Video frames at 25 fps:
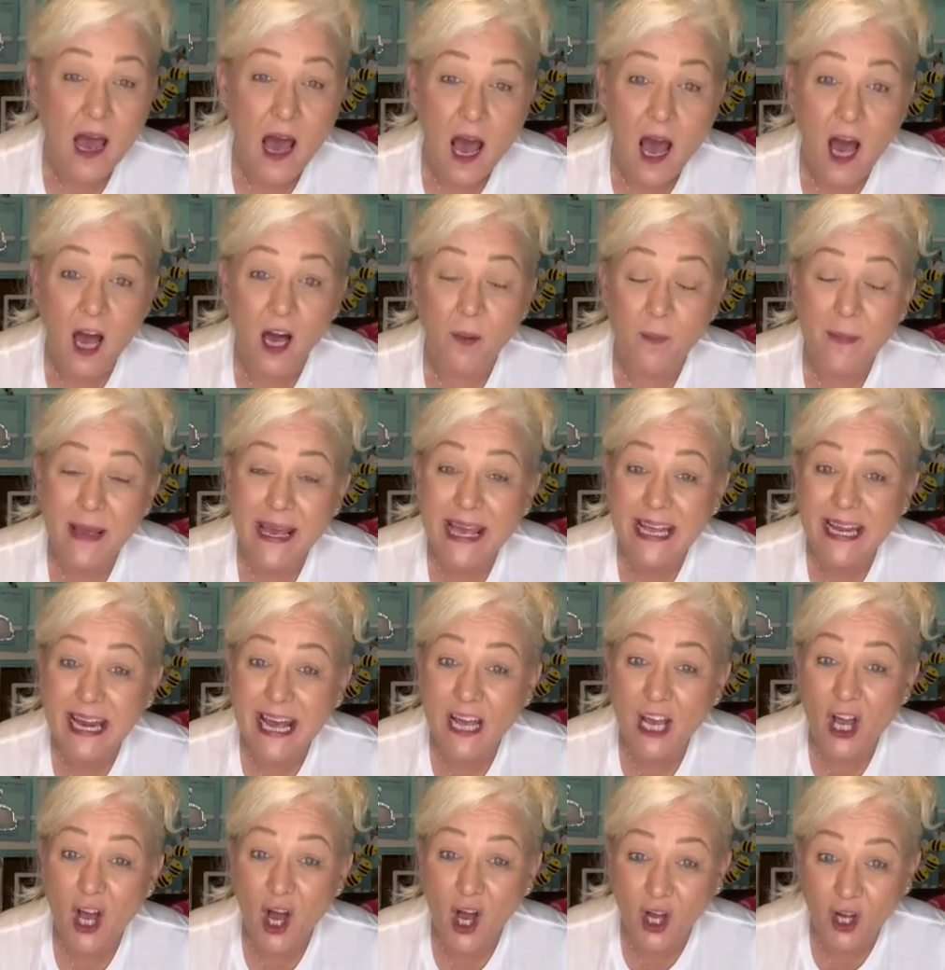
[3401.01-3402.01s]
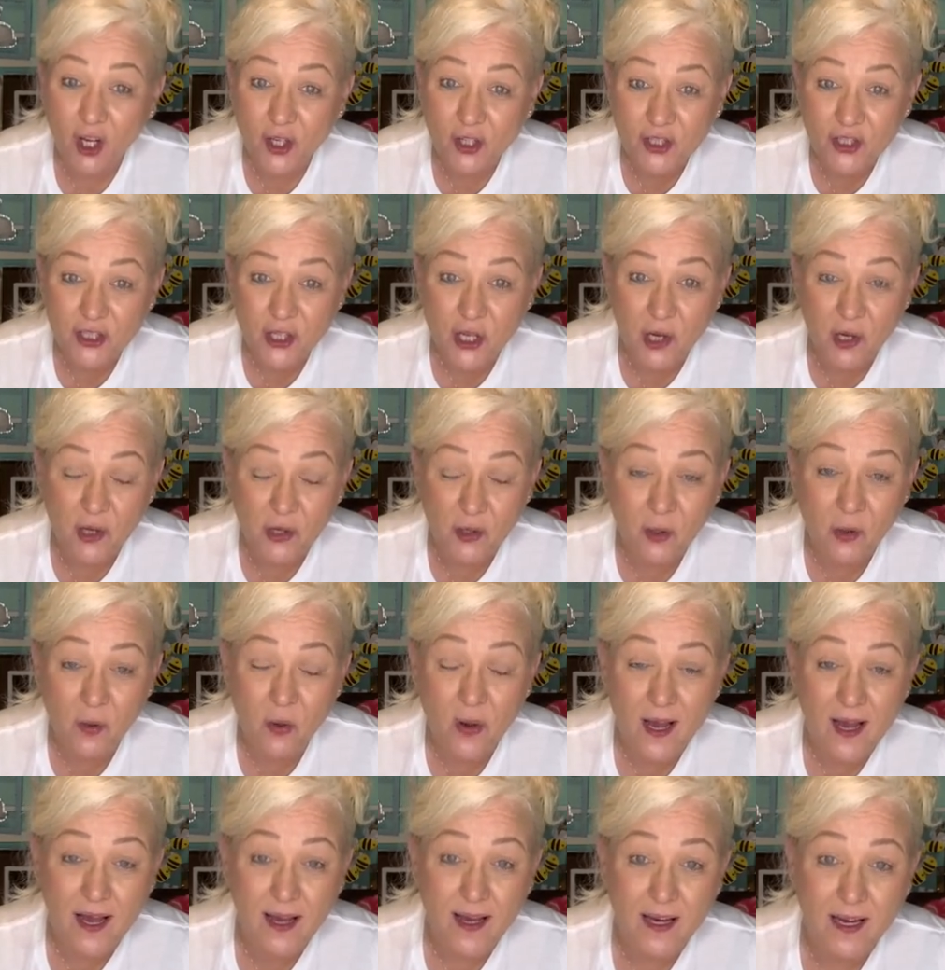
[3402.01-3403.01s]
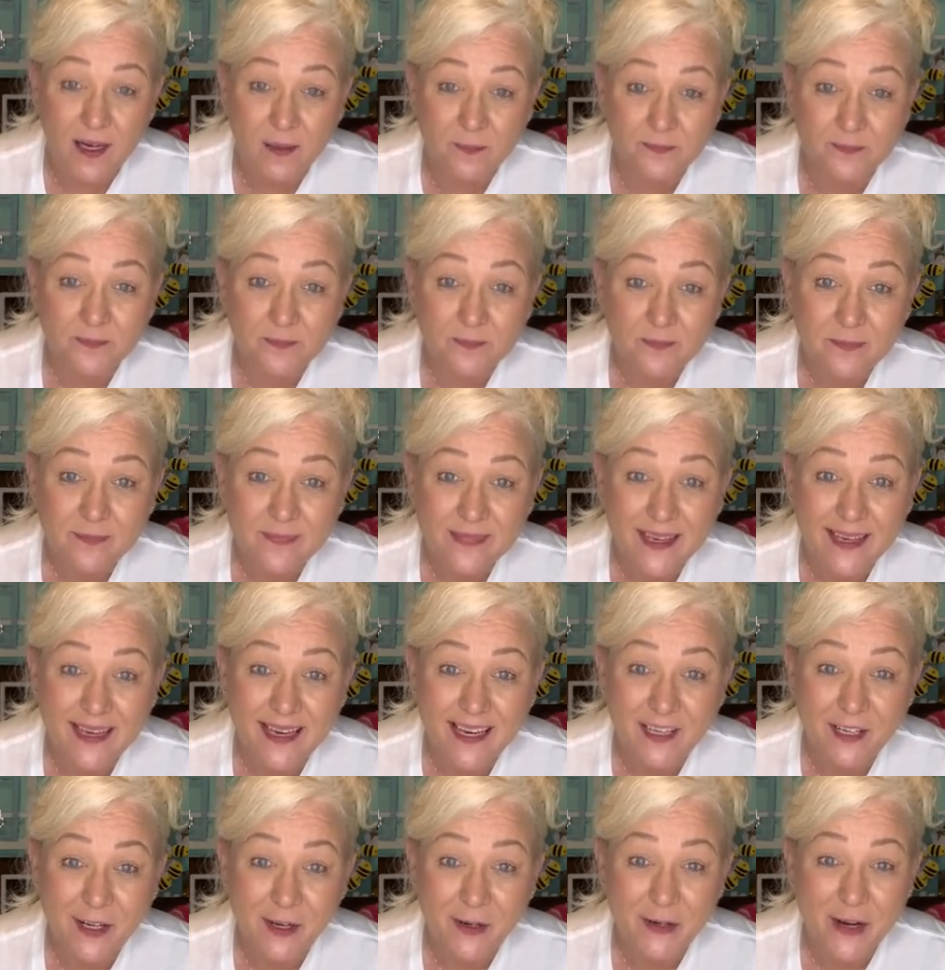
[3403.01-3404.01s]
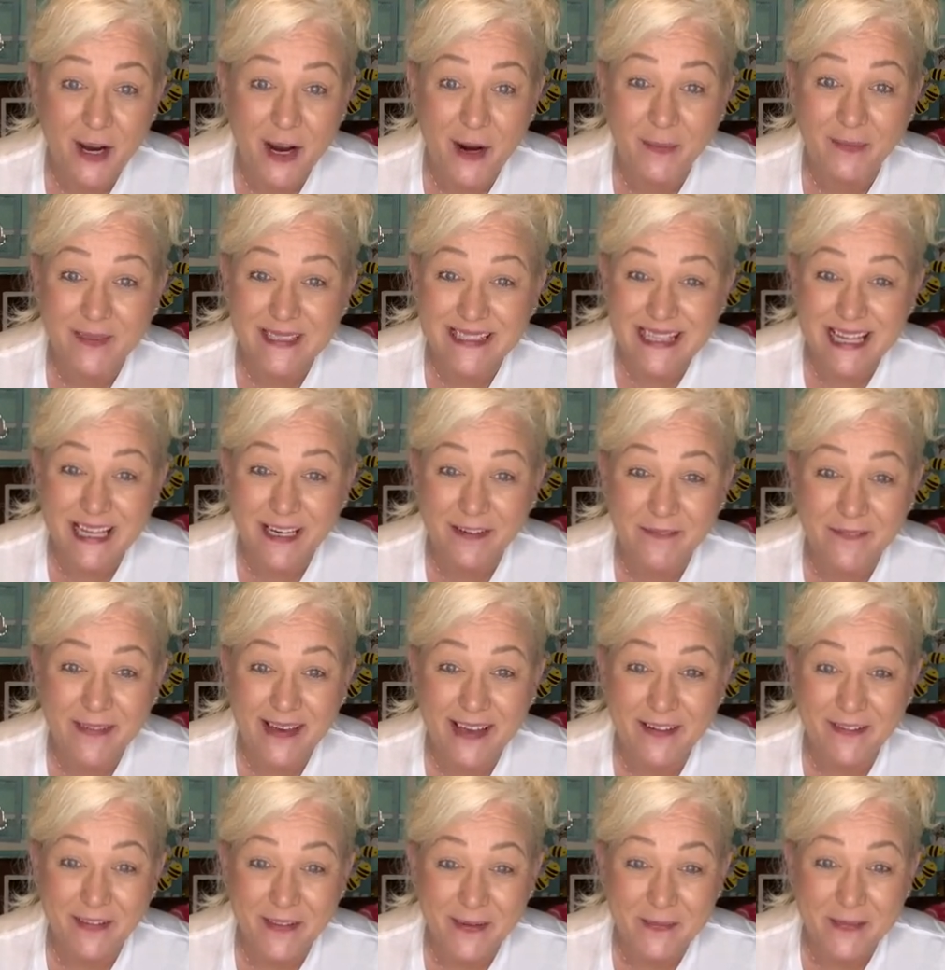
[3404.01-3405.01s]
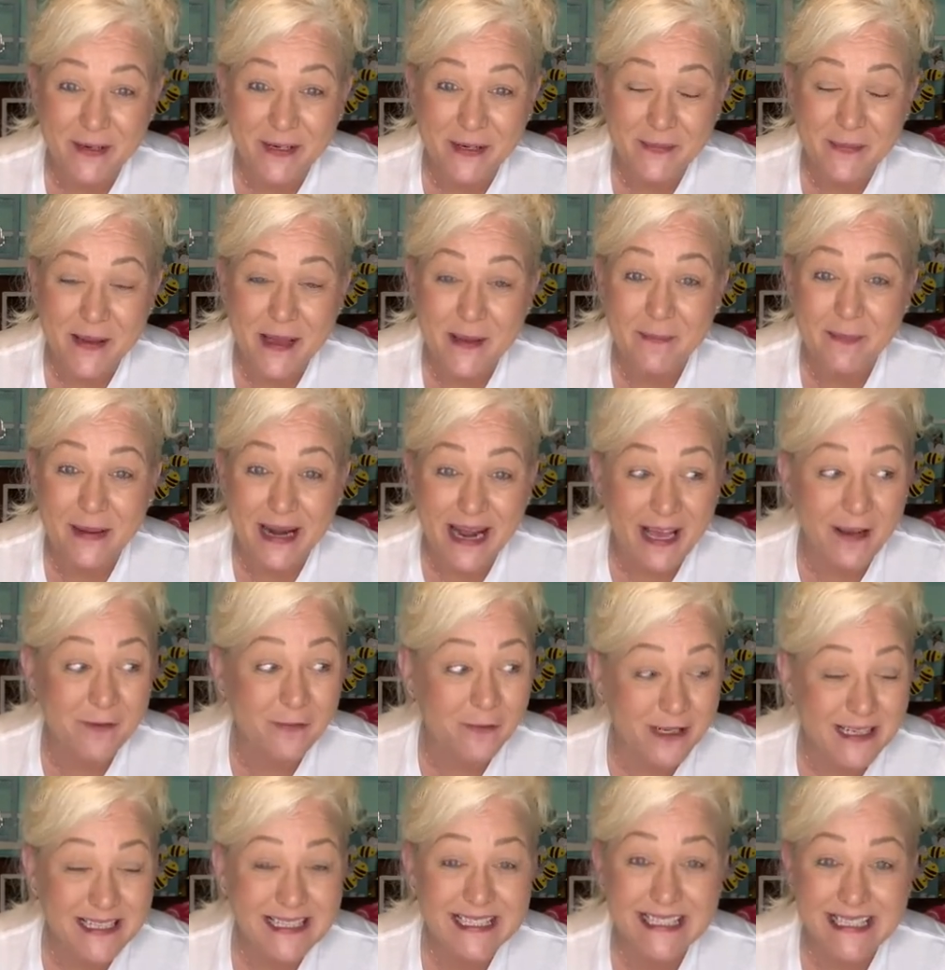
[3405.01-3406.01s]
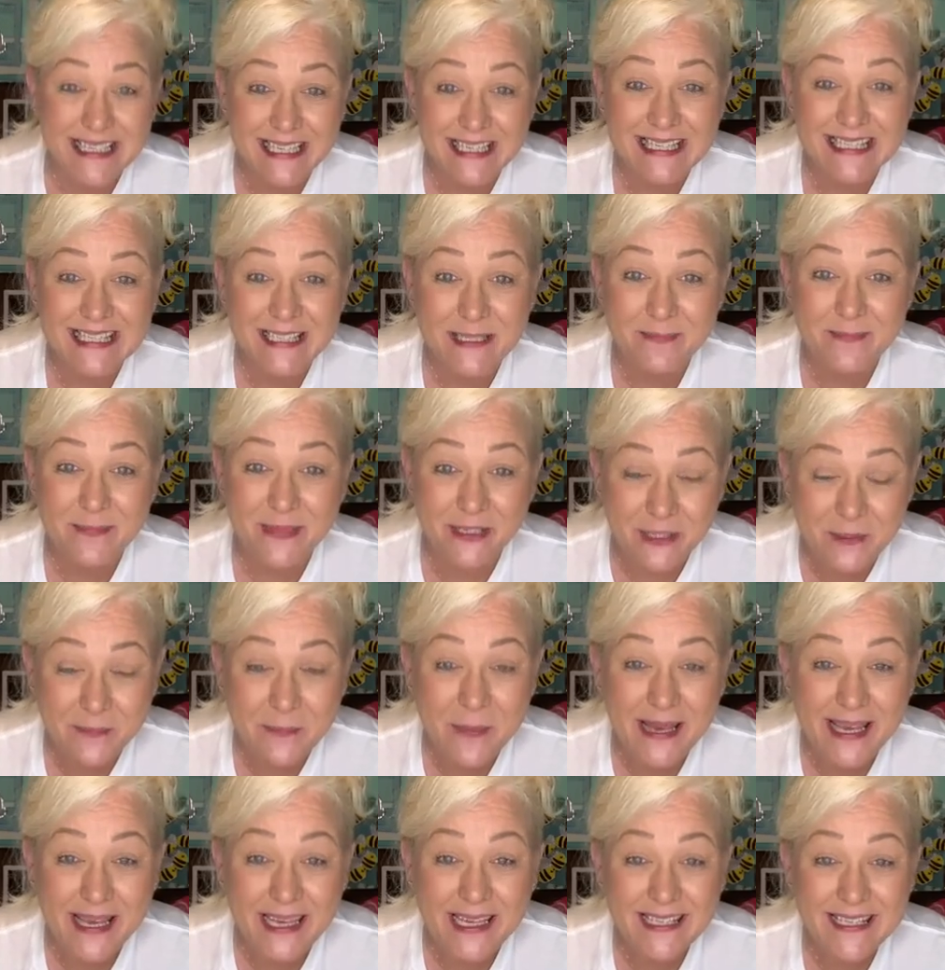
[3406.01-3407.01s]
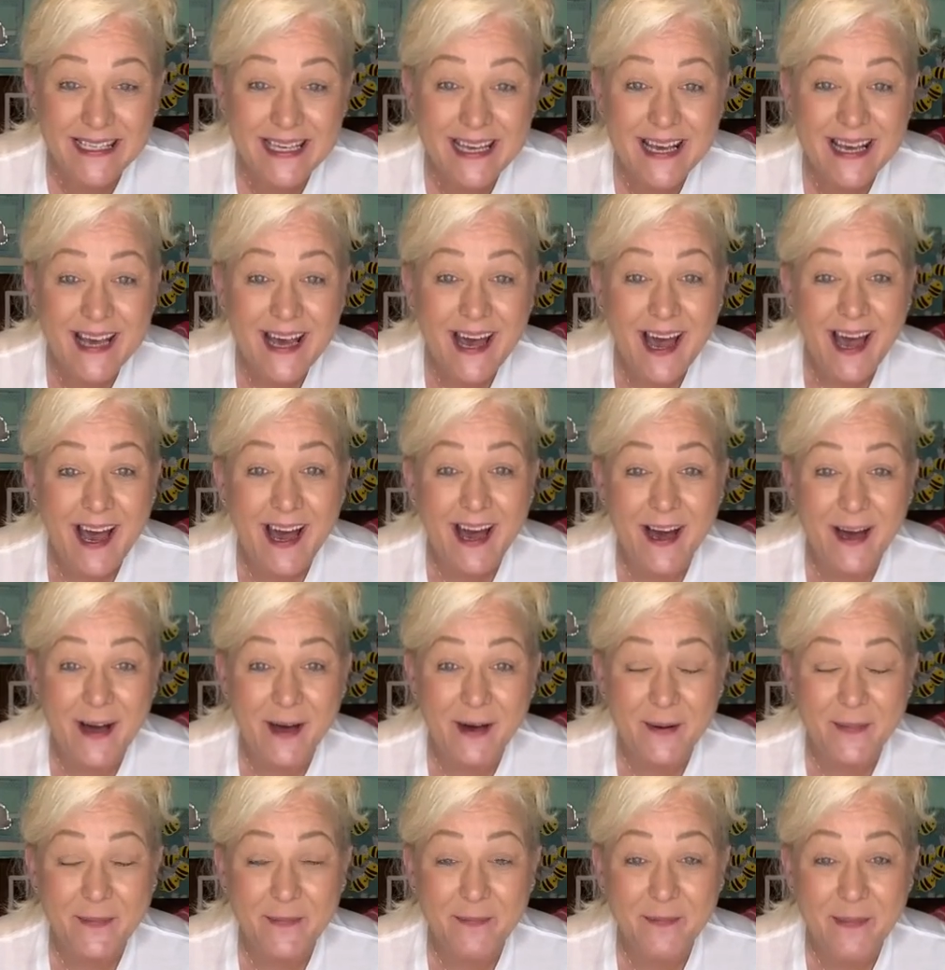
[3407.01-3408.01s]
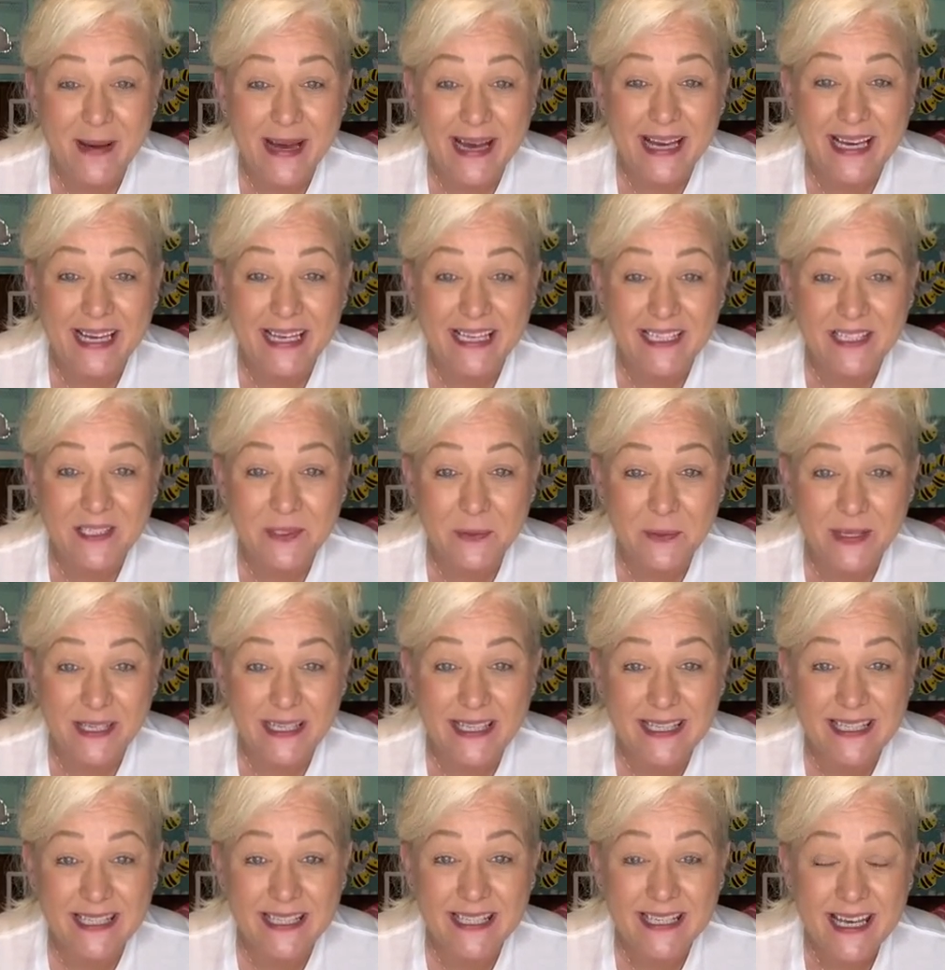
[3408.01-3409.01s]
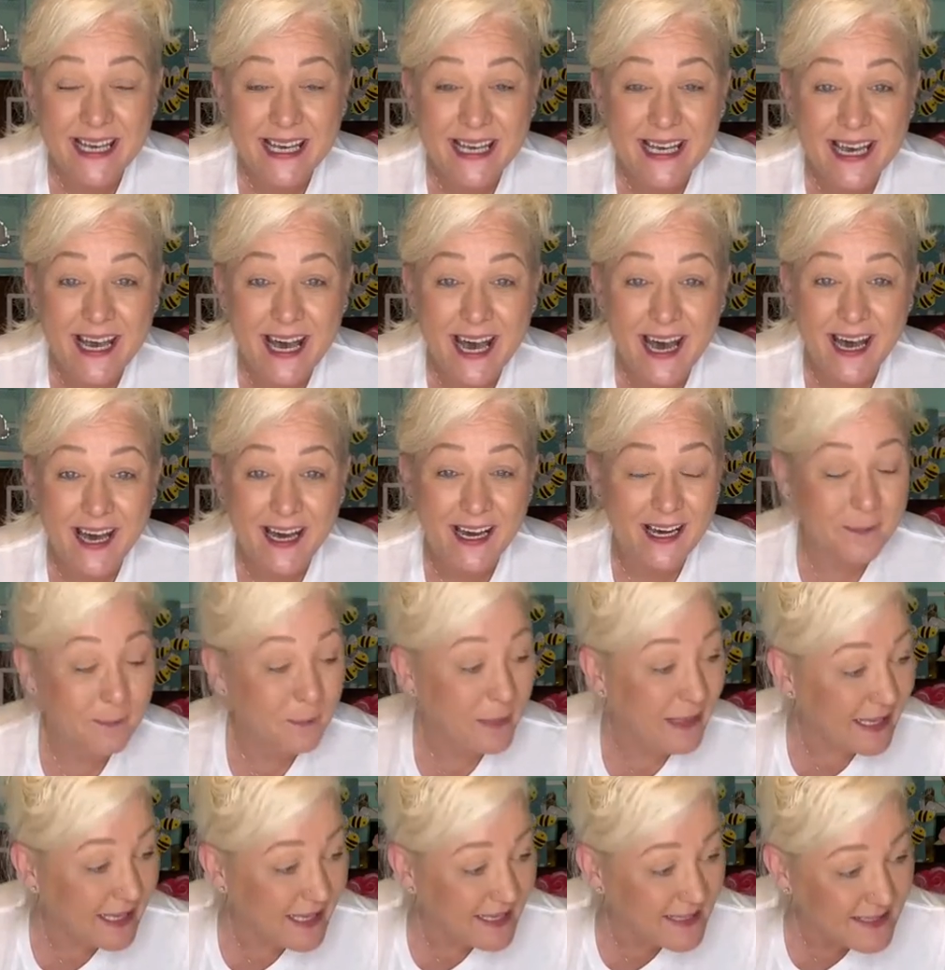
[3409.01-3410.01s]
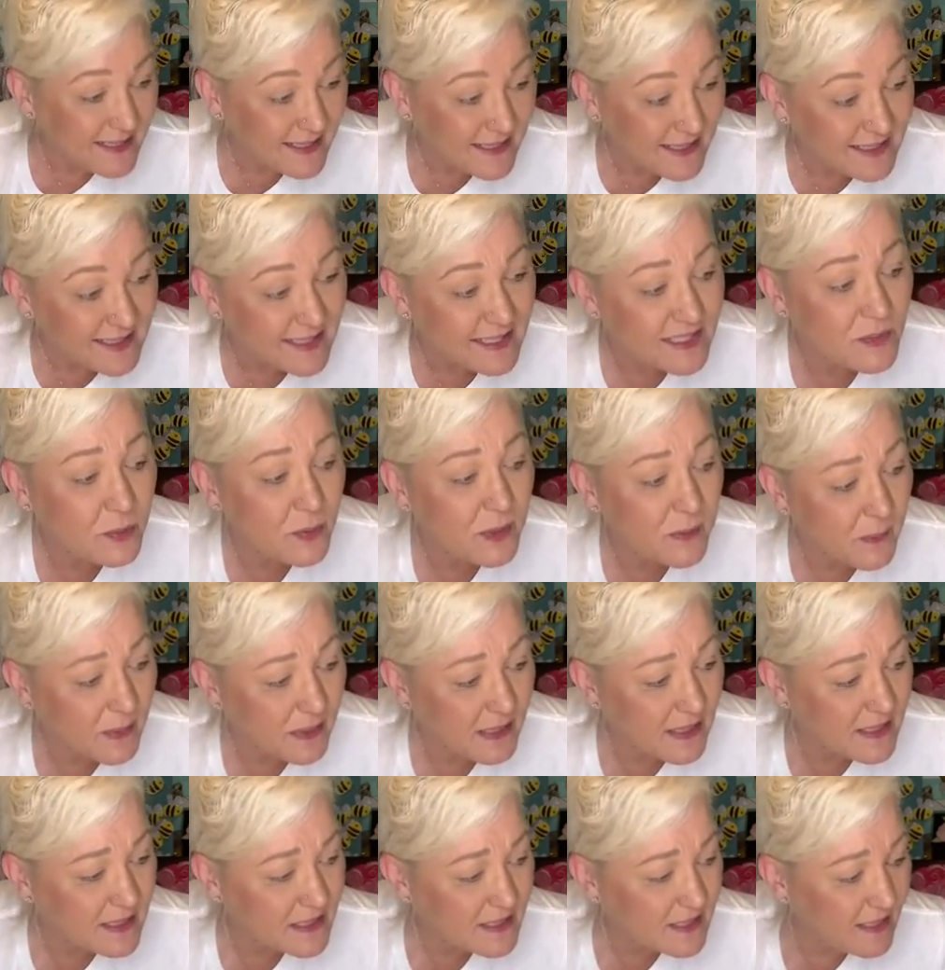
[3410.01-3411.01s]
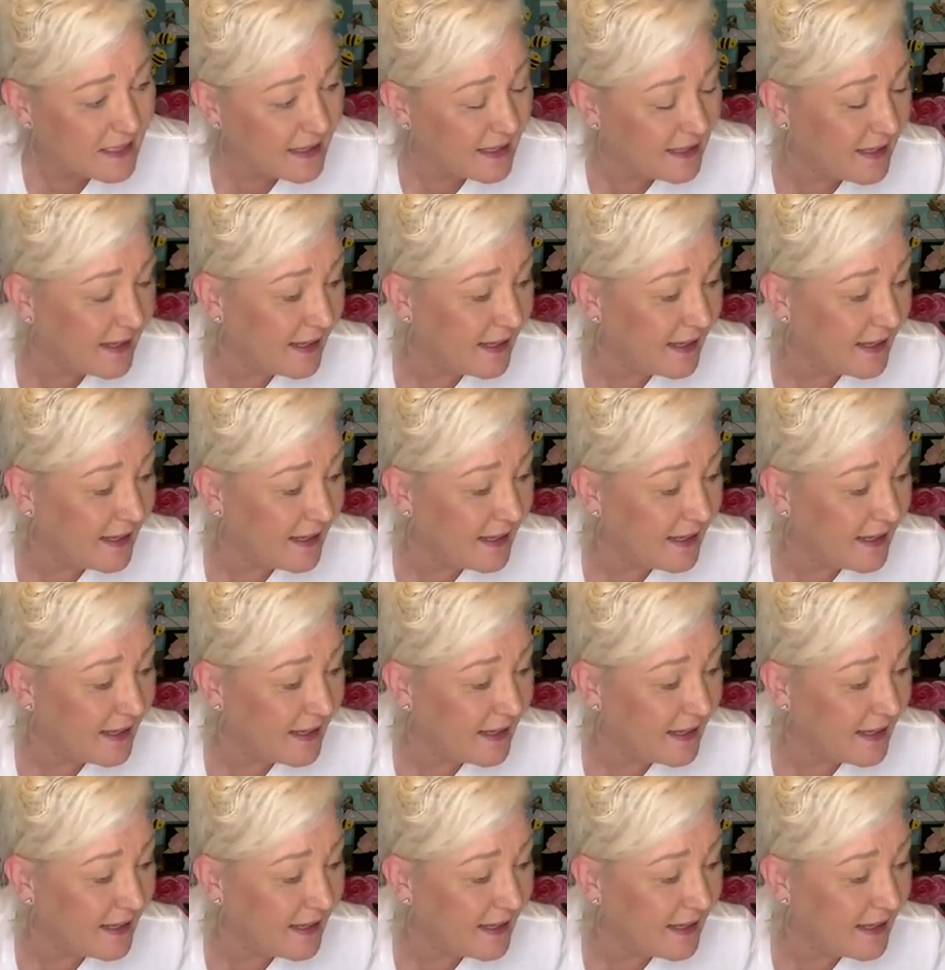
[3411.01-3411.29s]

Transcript: Um, and I also um, I know Carmen's not a fan of the milk paint, but I was sent some milk paint um, by Sweet uh, Pickins. Is it Sweet Pickins?